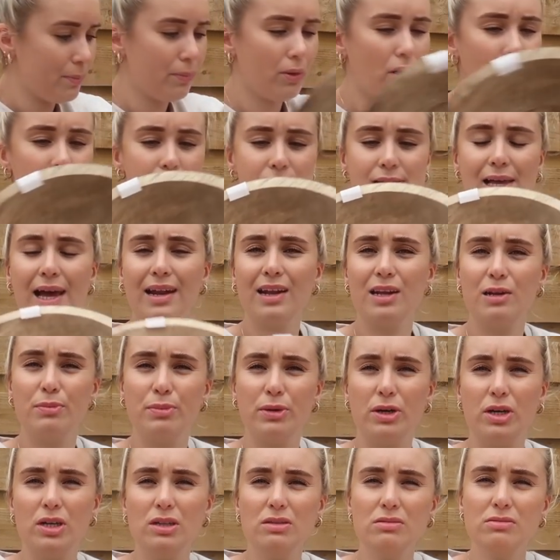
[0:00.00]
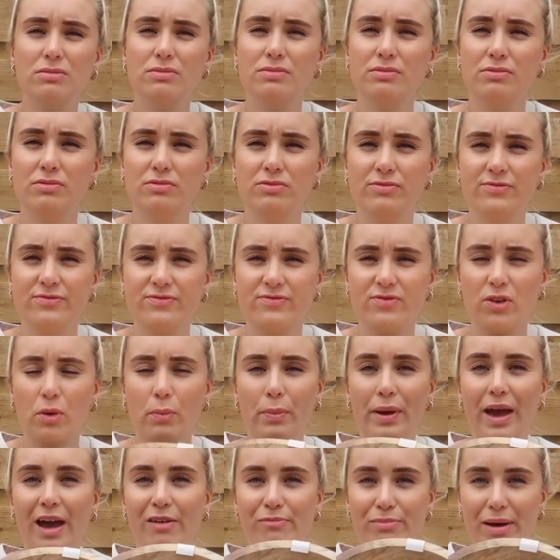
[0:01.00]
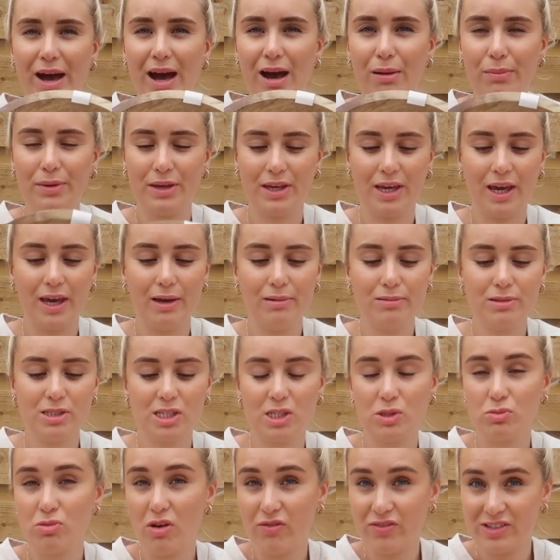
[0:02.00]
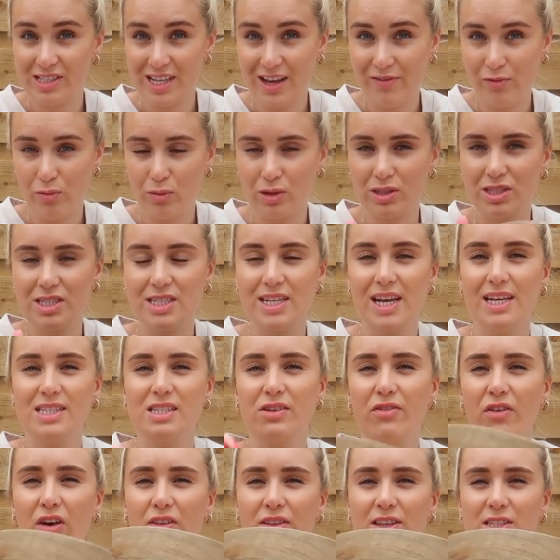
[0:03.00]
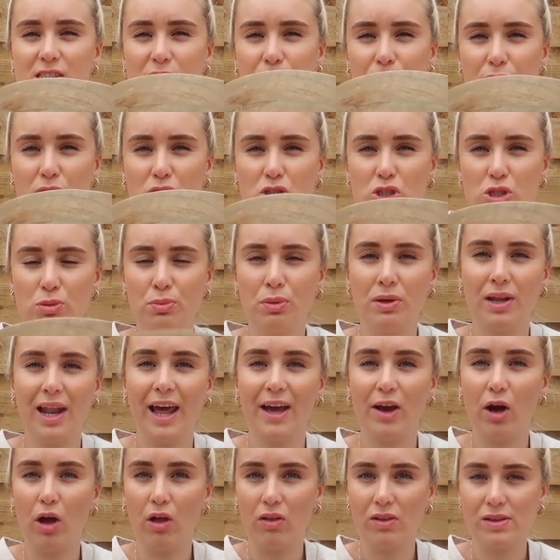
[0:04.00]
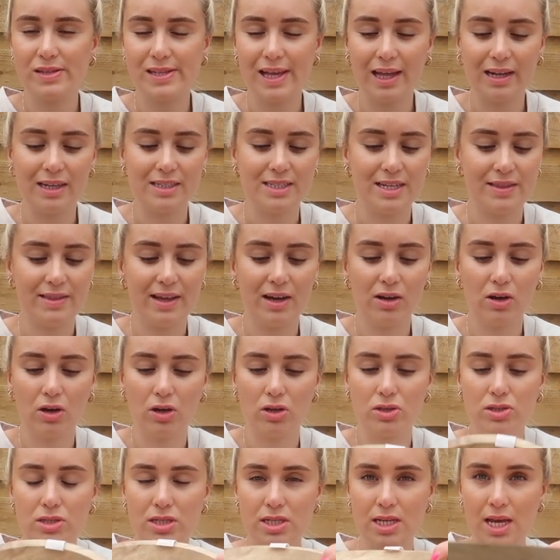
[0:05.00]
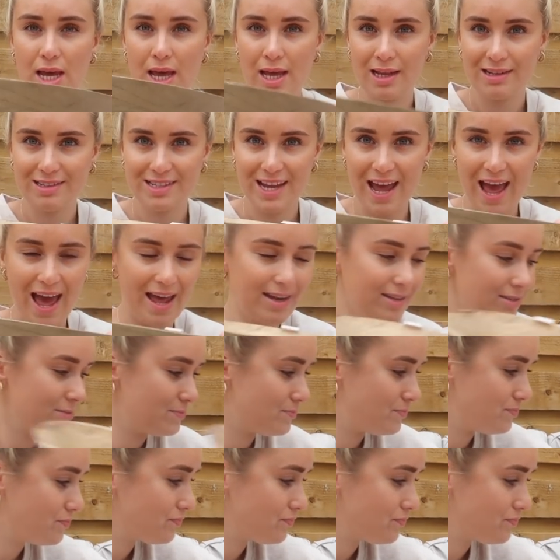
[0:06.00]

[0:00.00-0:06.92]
I bought a salad bowl when we have barbecues, because we're obviously having one today, so I thought this would be good to put like all the salad in. That cost £10.